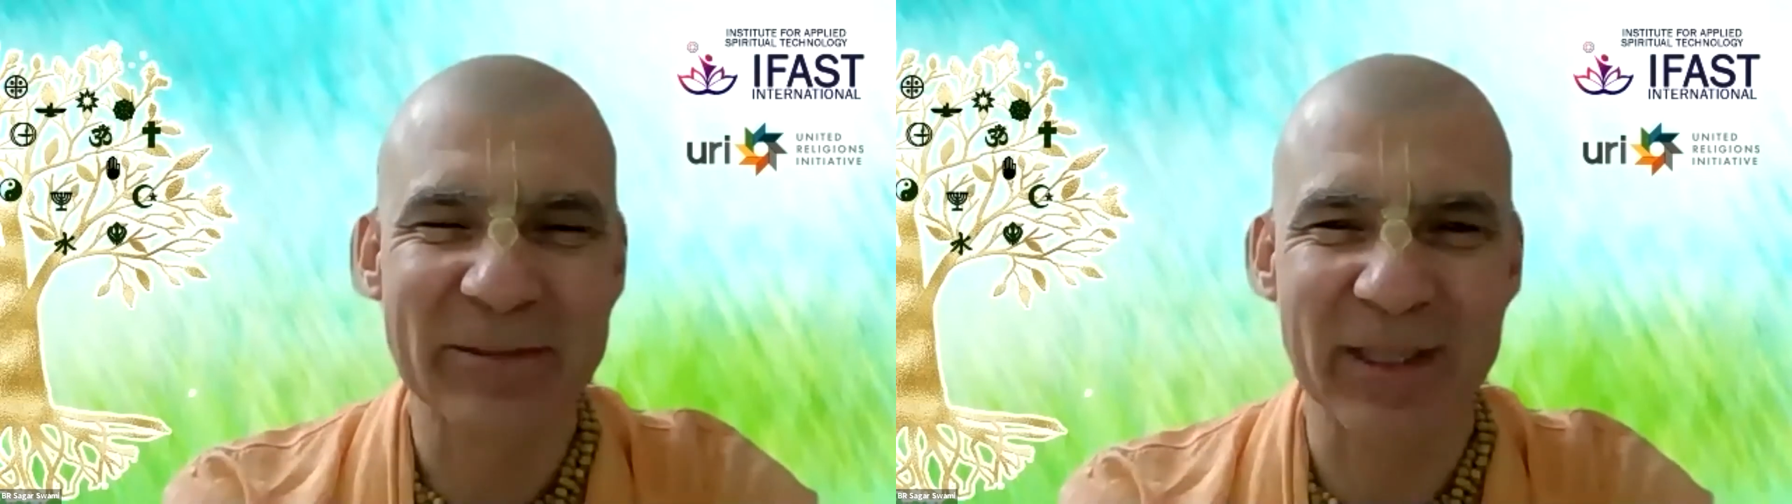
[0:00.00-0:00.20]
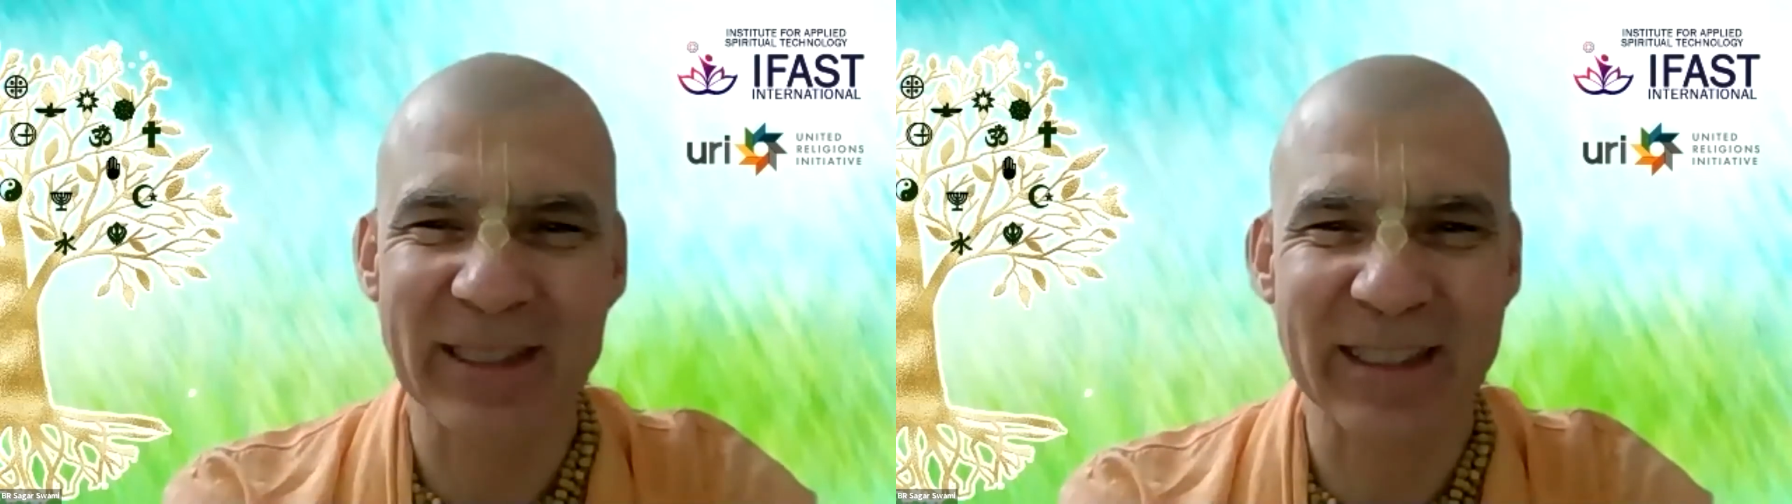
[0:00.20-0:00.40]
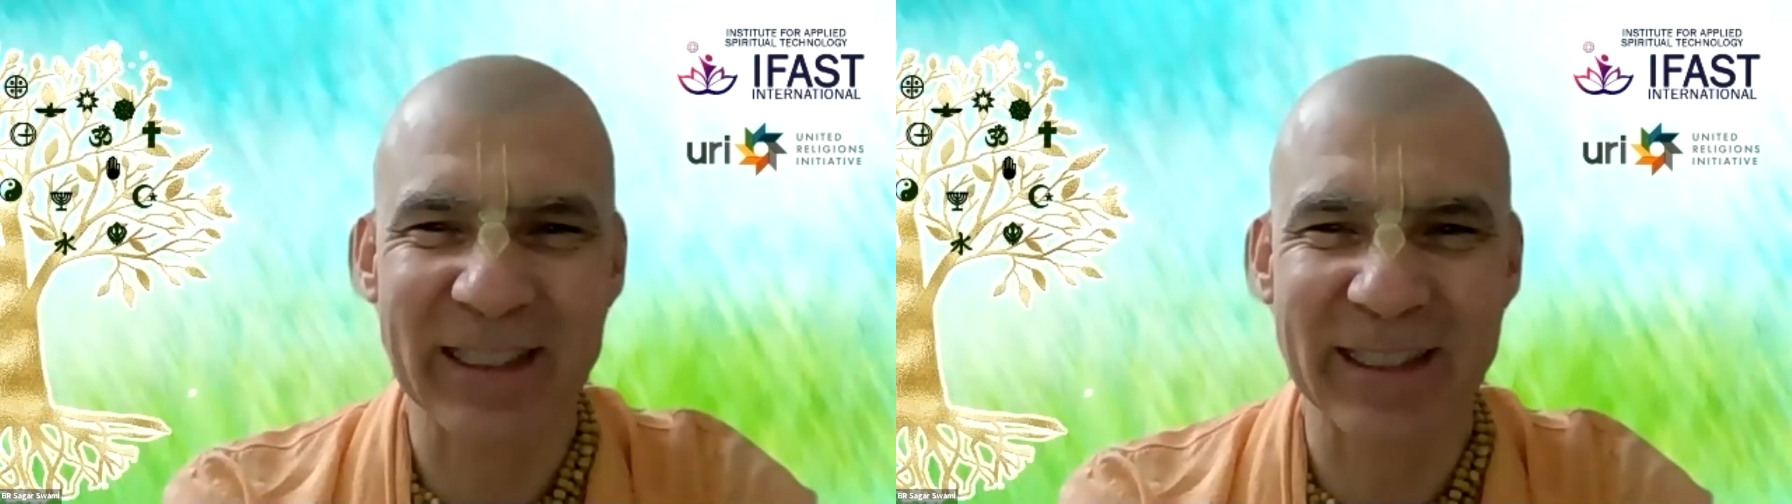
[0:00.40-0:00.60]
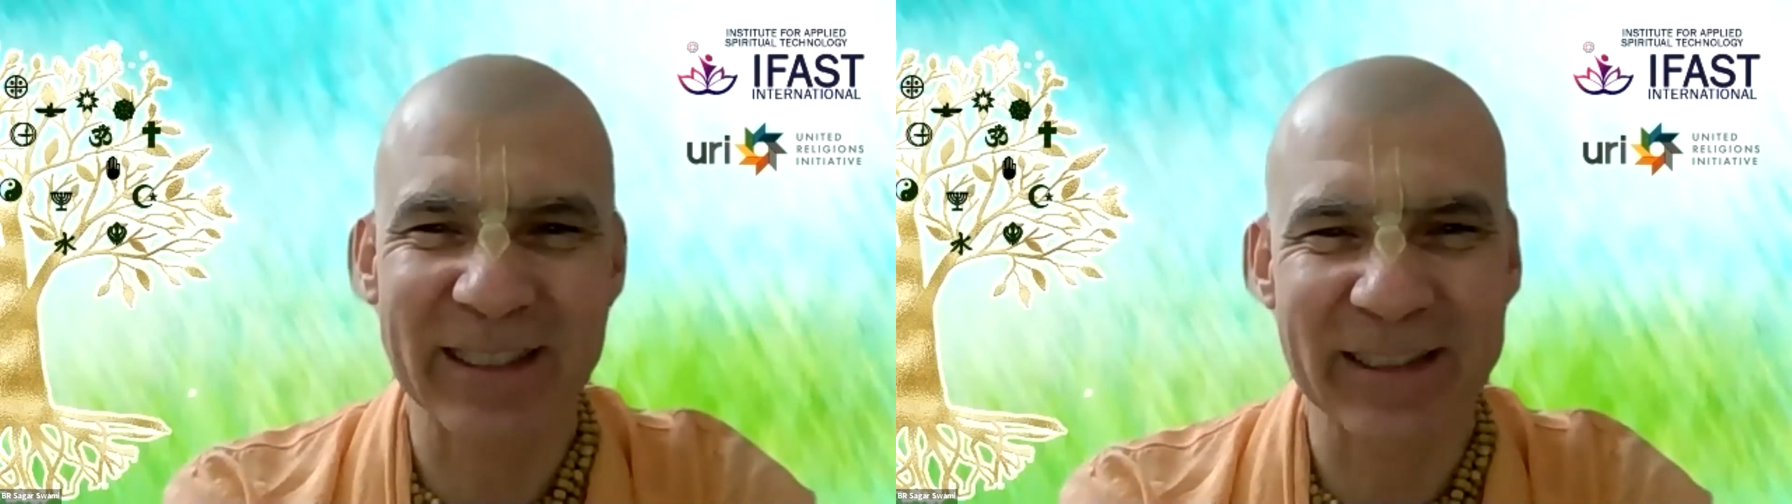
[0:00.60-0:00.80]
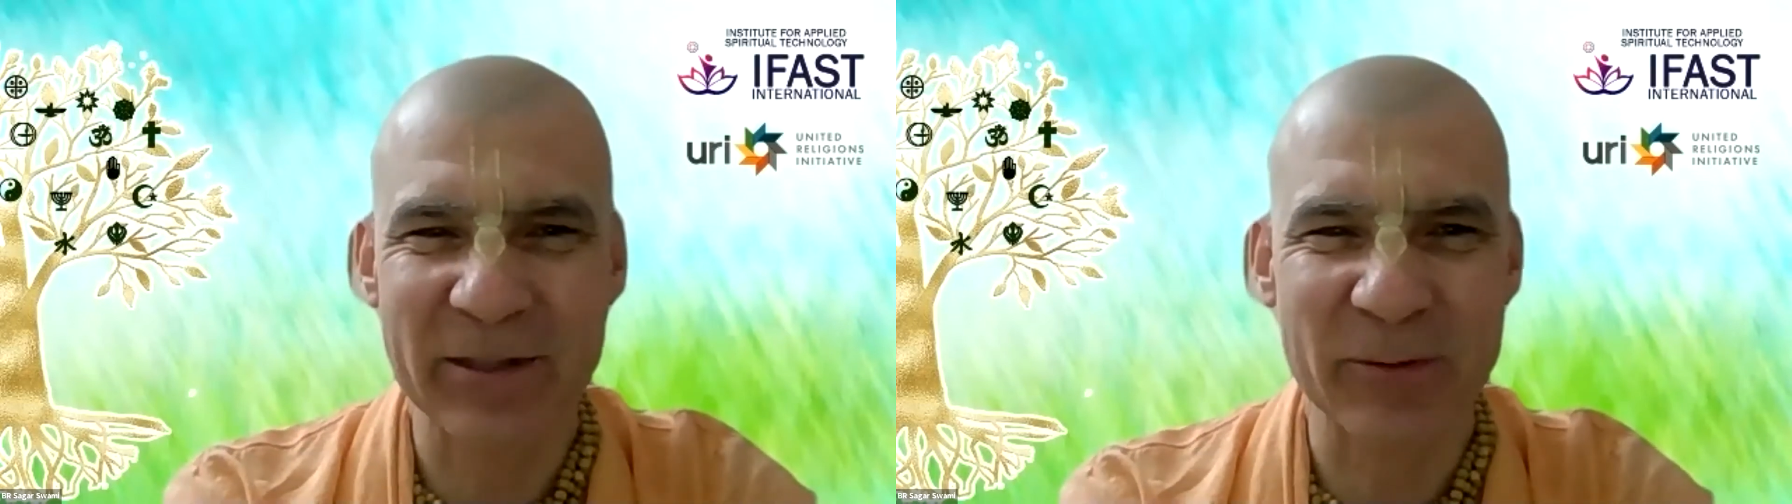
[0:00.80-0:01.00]
But
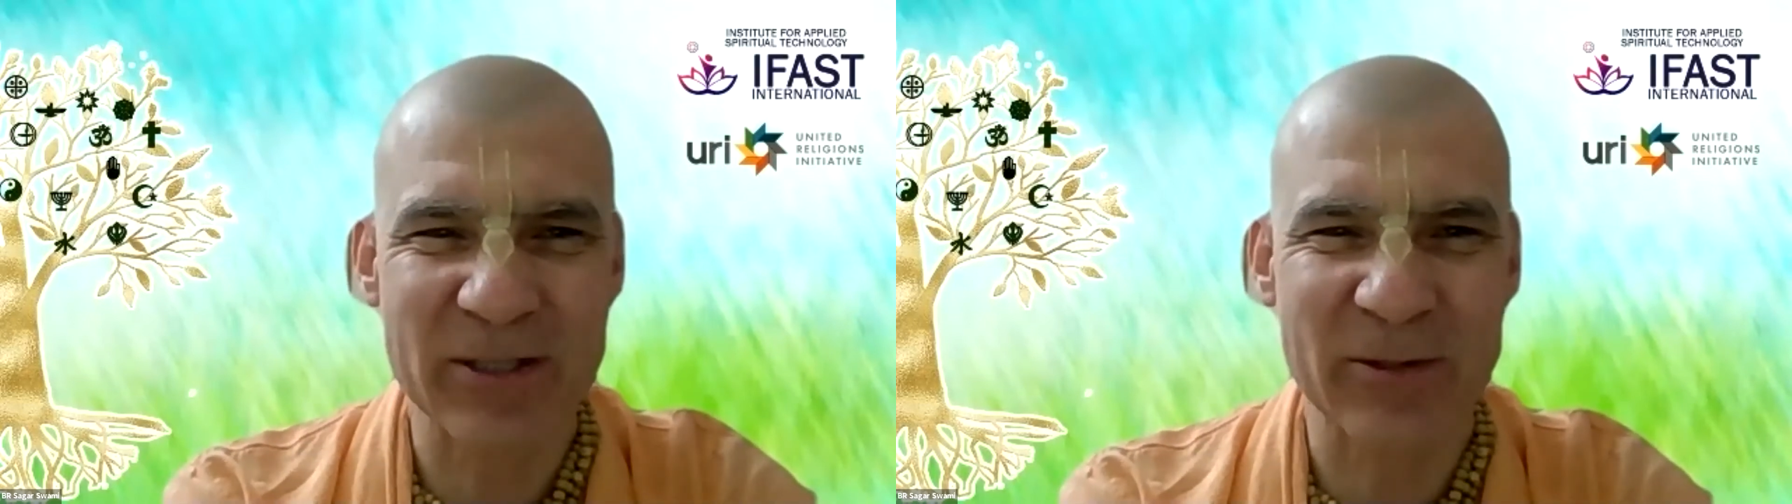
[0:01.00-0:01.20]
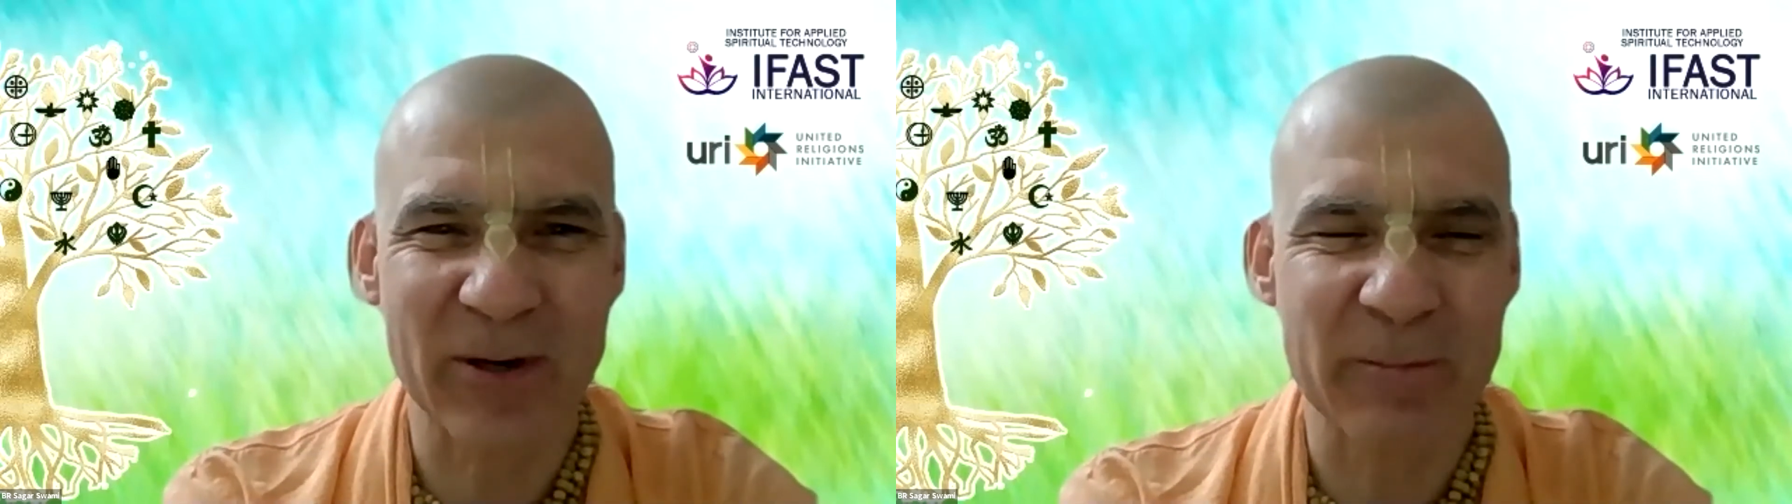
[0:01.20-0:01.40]
he was so